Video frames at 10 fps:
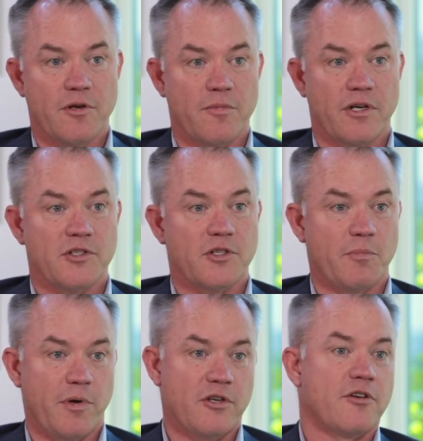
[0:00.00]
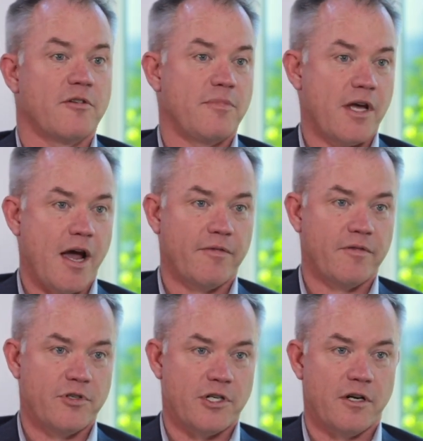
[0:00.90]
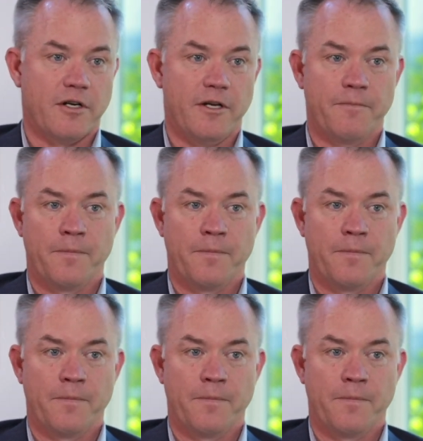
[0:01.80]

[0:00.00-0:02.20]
minutes to pitch on behalf of the charity.